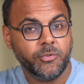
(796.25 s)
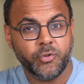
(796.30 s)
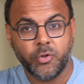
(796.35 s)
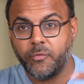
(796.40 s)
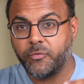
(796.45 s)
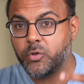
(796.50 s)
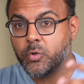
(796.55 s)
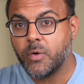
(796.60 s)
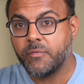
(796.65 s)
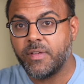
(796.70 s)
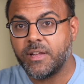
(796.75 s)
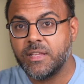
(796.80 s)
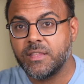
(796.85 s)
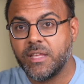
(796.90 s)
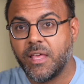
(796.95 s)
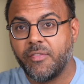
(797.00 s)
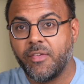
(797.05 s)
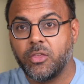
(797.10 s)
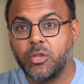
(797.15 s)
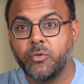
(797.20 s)
so if you have
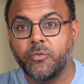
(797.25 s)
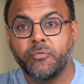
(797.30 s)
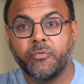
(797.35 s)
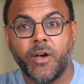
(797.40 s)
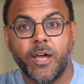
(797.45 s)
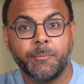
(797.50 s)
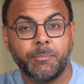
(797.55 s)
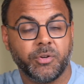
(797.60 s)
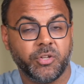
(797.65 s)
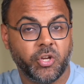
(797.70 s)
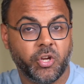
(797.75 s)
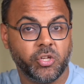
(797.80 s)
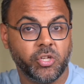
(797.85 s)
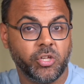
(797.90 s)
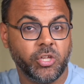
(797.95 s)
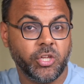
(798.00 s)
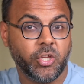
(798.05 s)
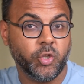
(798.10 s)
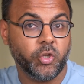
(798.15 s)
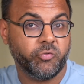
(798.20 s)
anything that you find
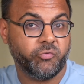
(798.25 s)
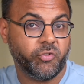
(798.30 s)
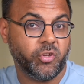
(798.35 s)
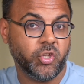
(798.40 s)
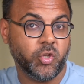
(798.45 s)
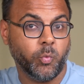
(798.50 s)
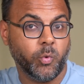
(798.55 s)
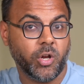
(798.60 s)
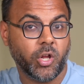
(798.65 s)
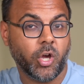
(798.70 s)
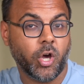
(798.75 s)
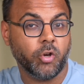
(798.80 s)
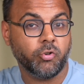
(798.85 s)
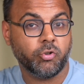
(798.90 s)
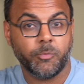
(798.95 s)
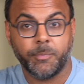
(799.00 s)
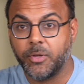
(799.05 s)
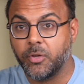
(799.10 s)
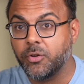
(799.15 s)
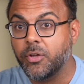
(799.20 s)
particularly useful and you want to
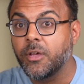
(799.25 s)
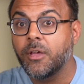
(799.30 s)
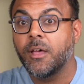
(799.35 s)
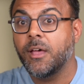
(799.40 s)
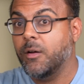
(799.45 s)
contribute,